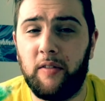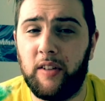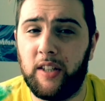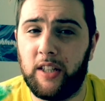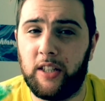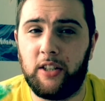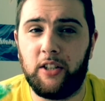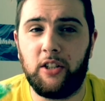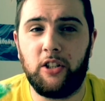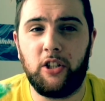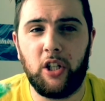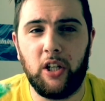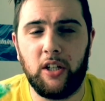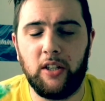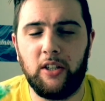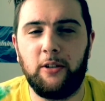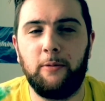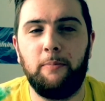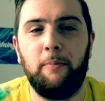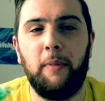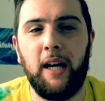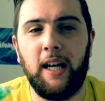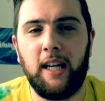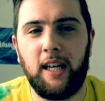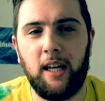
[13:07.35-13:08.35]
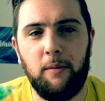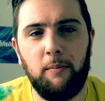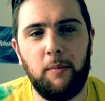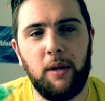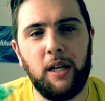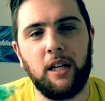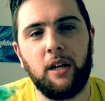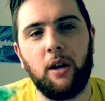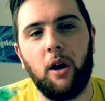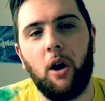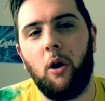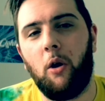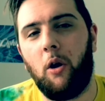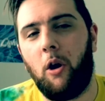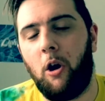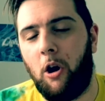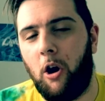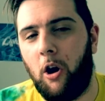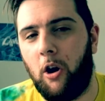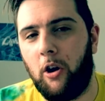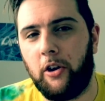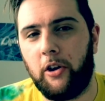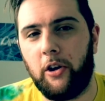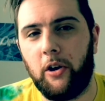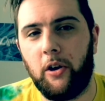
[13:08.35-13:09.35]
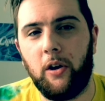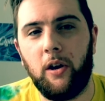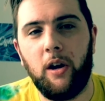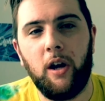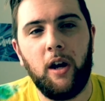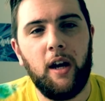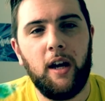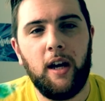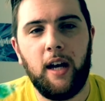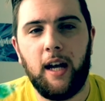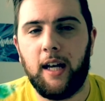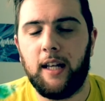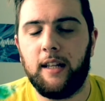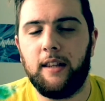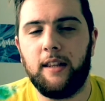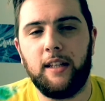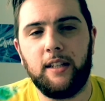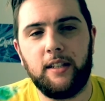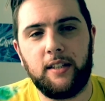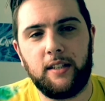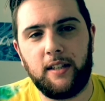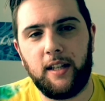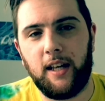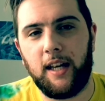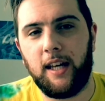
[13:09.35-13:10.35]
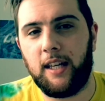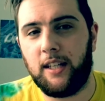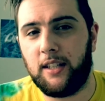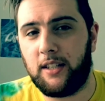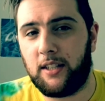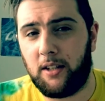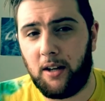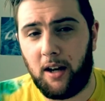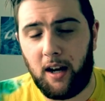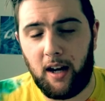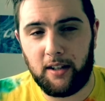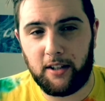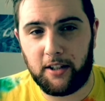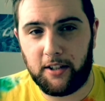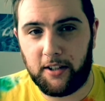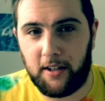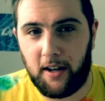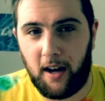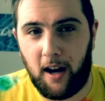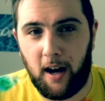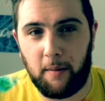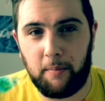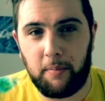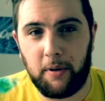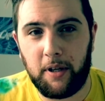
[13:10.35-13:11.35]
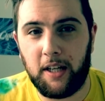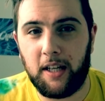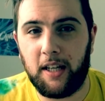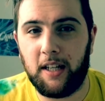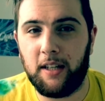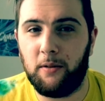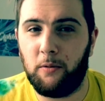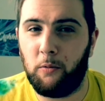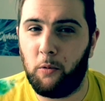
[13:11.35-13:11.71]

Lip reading: It's just making me go harder, and this thing is not stopping.